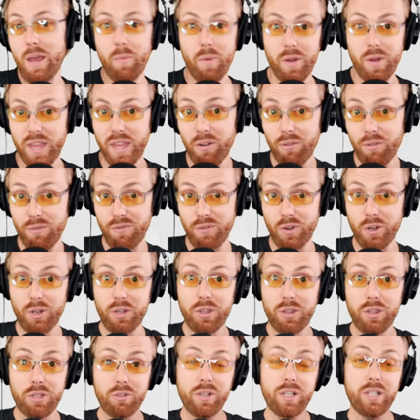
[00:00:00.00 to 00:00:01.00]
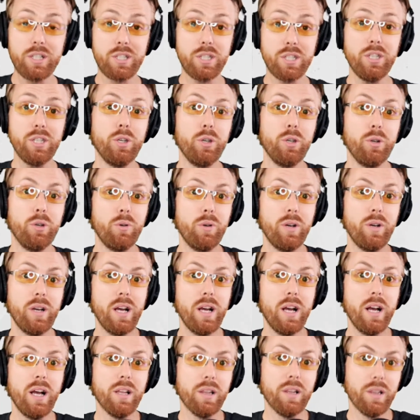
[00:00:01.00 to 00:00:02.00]
without further ado,
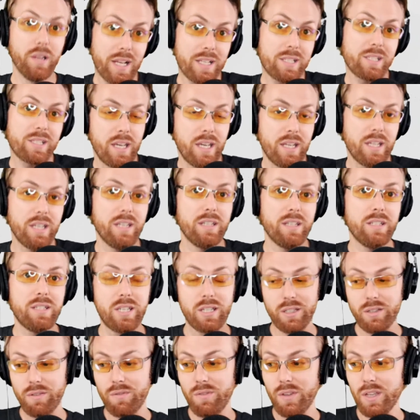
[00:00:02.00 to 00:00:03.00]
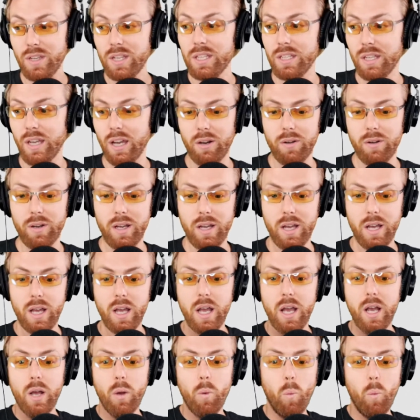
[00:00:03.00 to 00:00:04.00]
let's get into the video.
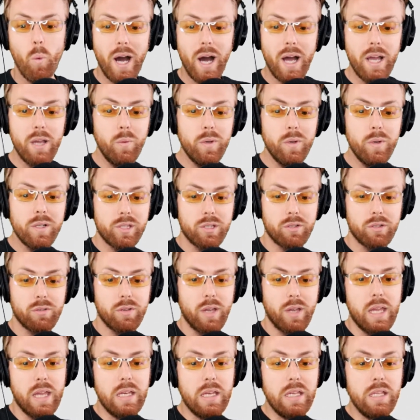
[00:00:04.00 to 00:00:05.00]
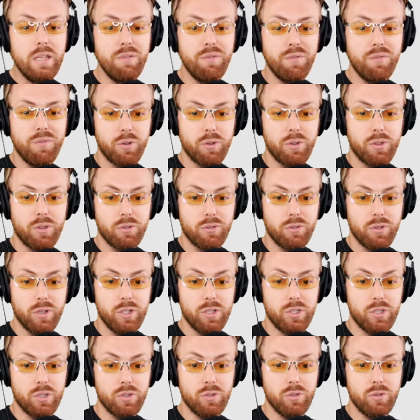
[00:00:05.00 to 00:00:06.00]
Why was there any further
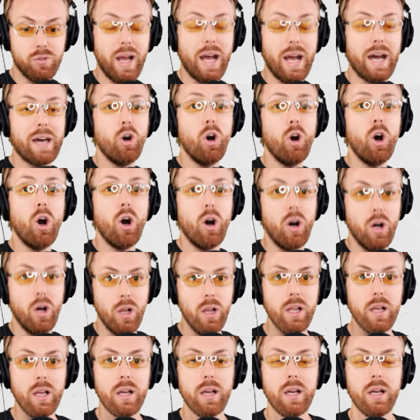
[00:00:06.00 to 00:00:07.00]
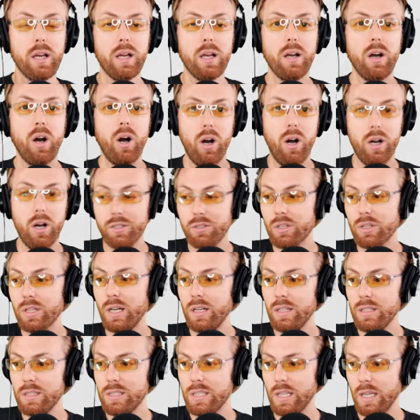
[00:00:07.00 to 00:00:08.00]
ado at all on your
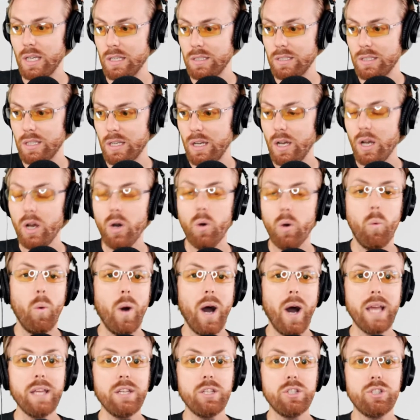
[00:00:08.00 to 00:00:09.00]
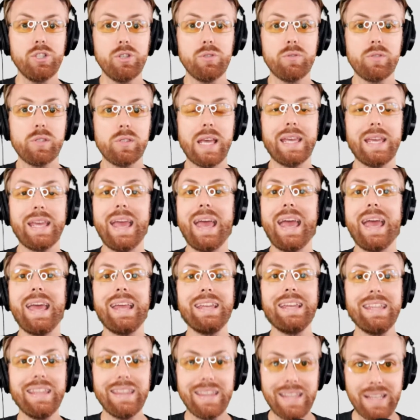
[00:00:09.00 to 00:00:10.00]
content? Why did you say
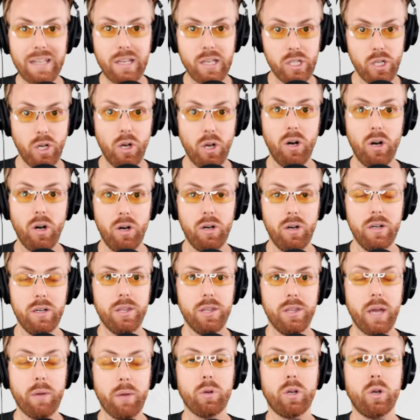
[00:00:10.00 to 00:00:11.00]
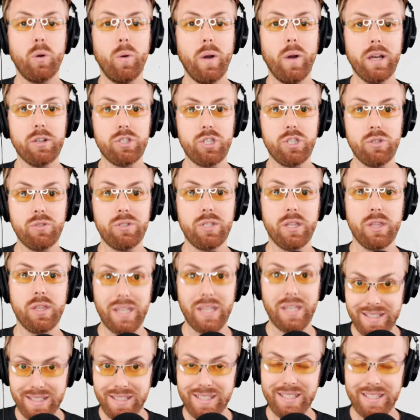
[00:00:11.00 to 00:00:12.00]
anything at all that required you to
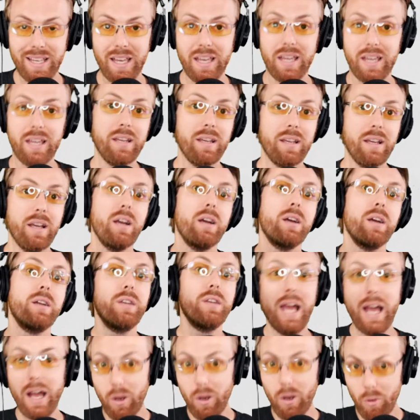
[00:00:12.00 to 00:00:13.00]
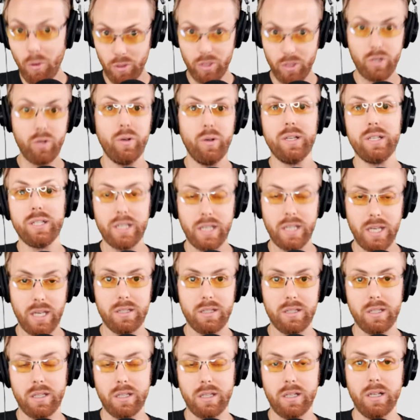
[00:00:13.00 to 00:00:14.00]
then say, now we're going to get
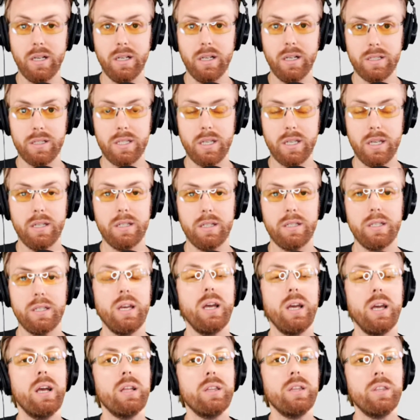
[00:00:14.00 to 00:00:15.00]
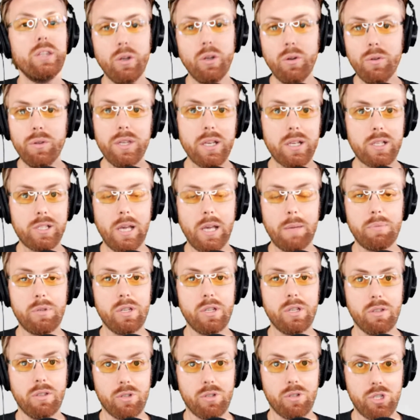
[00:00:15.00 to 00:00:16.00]
into the content? The only
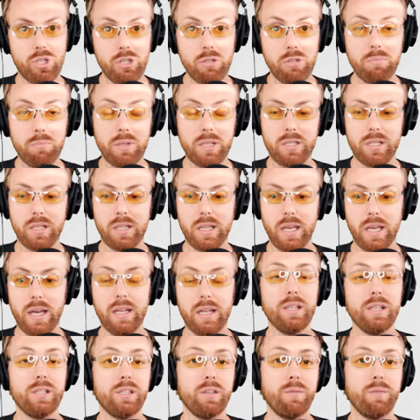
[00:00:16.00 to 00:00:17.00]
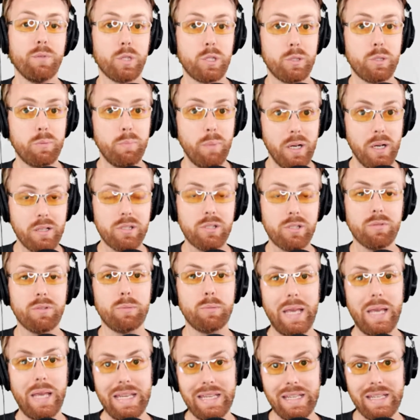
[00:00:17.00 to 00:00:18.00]
exception there should be to that is if a sponsor is
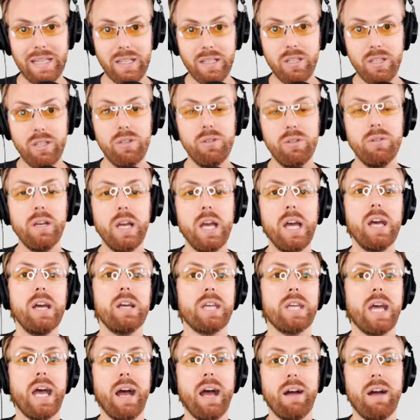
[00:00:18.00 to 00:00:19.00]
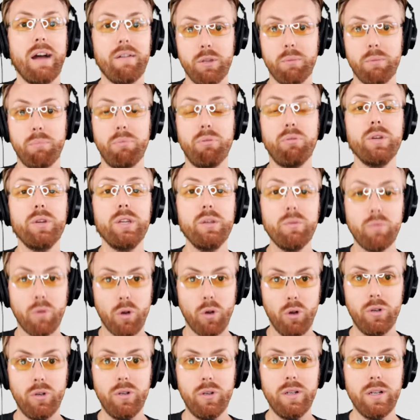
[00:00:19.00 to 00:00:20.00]
paying you to have the pre
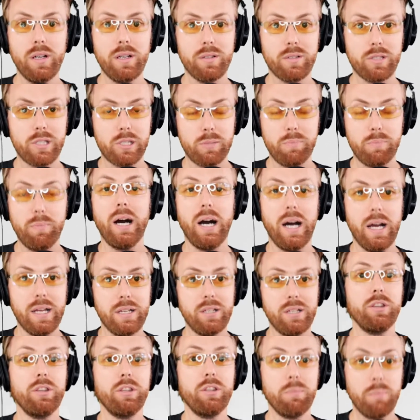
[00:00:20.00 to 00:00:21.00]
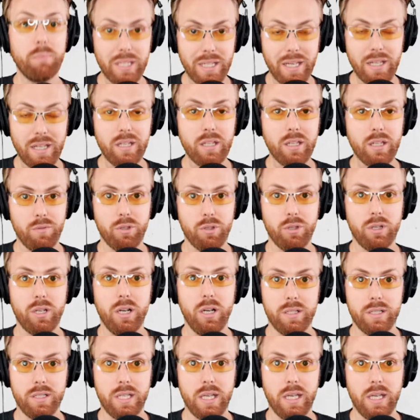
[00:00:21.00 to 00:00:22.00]
roll spot on the beginning of your
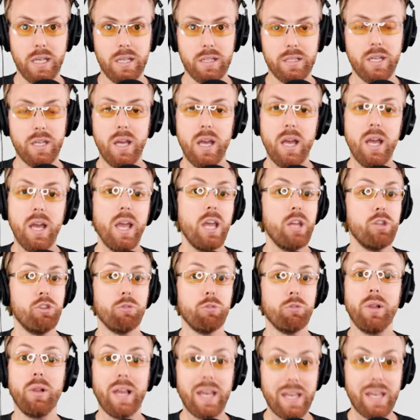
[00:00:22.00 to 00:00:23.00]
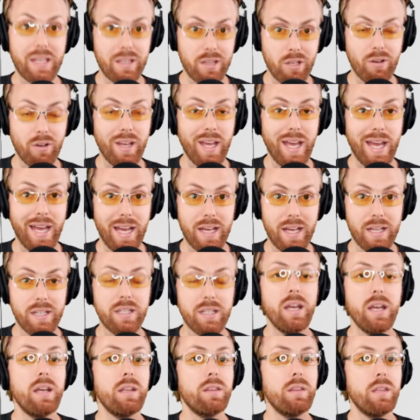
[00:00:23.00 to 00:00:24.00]
content and you're playing their ad,
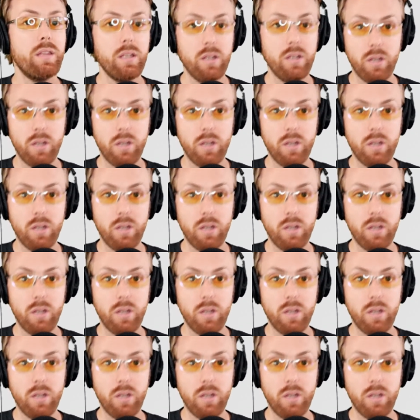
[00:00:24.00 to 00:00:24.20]
then